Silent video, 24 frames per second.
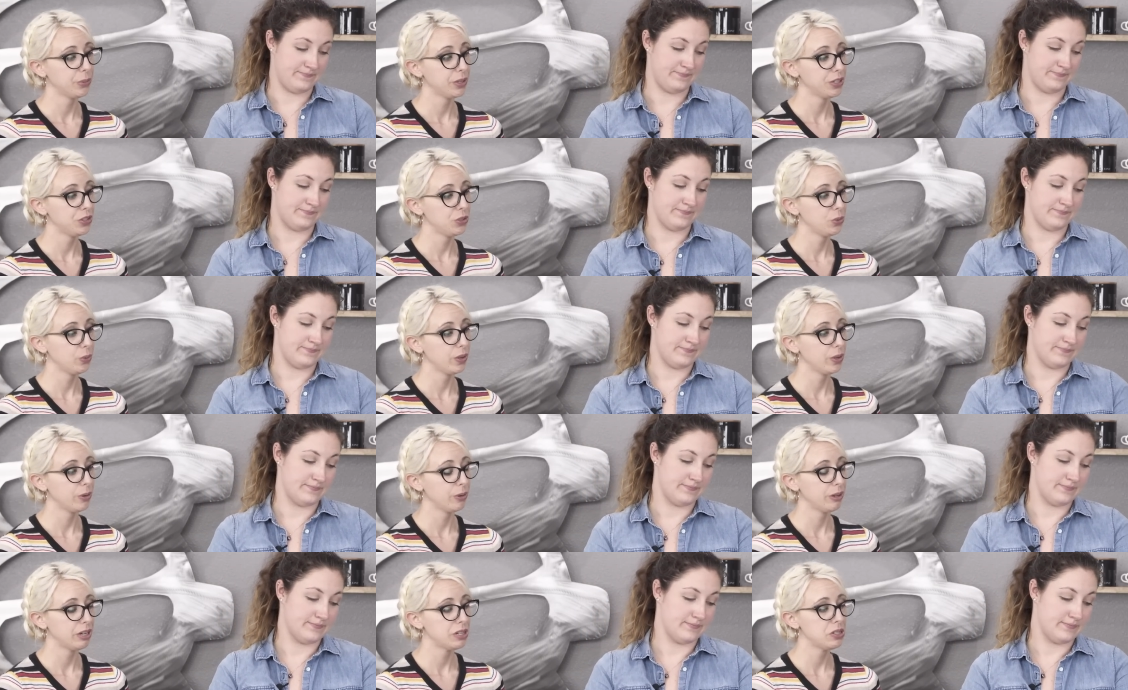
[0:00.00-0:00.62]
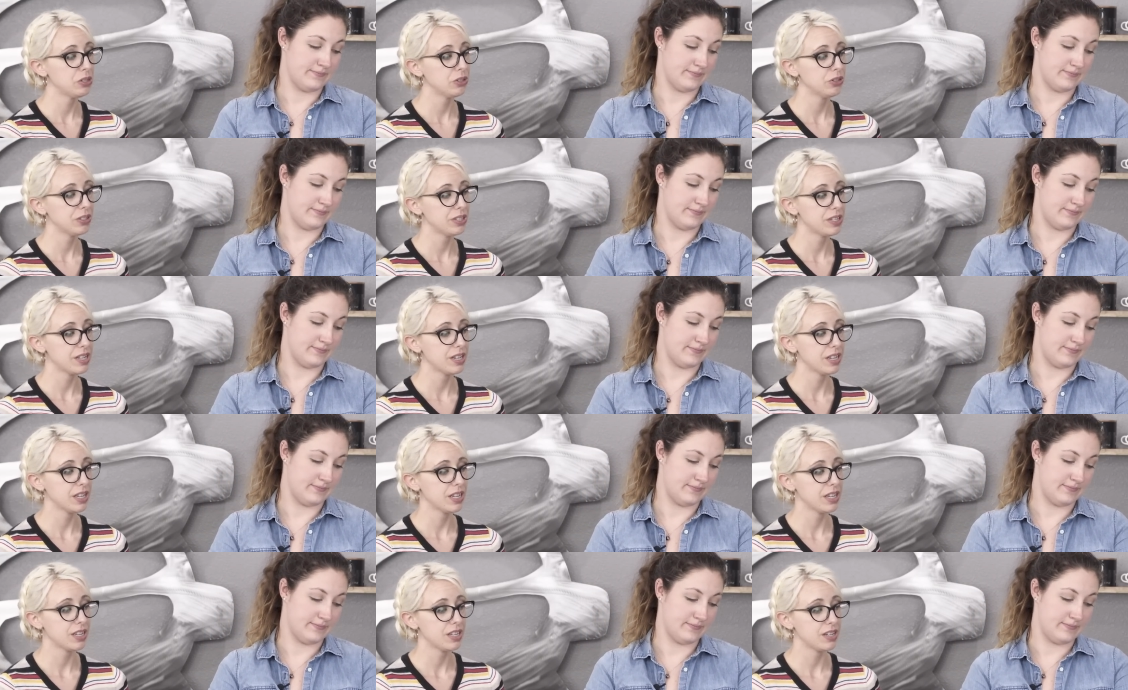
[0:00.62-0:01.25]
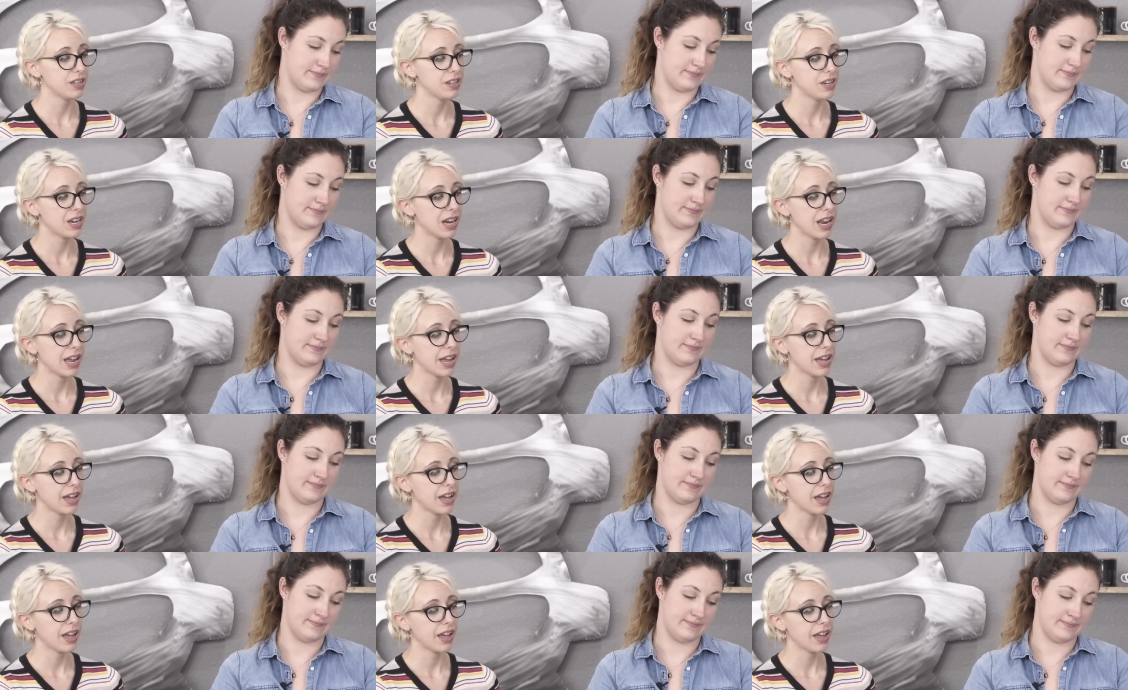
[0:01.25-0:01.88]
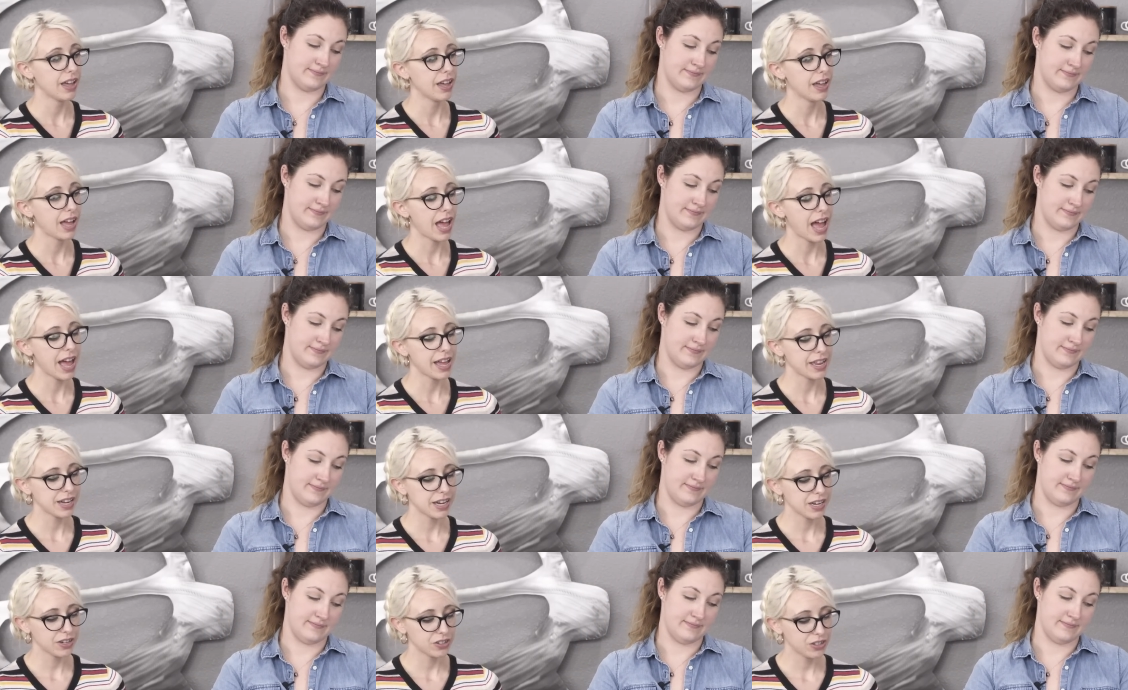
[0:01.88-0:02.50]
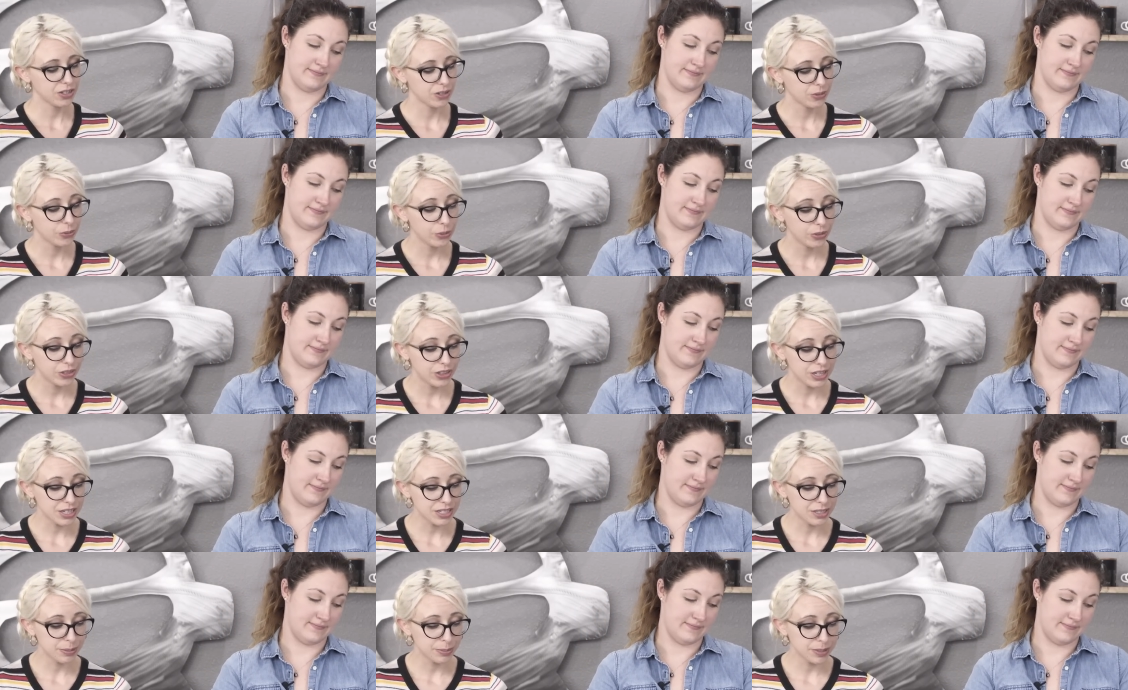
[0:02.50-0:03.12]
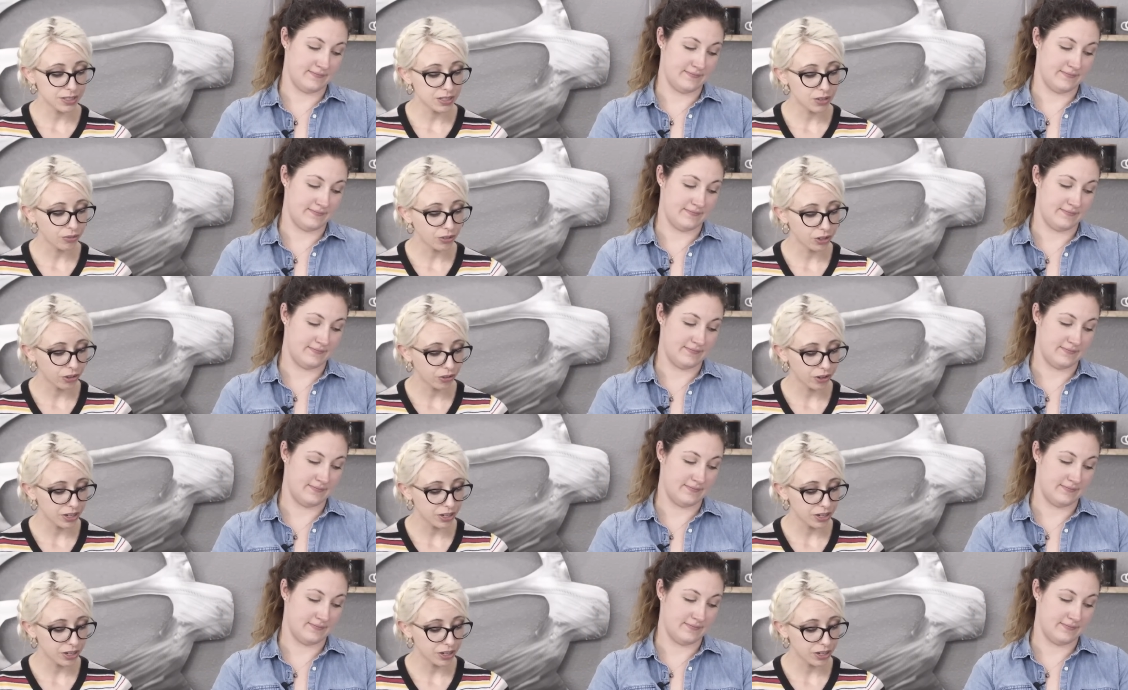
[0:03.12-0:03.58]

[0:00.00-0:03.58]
Speaker 1: which we were interested in uh, adding to this specific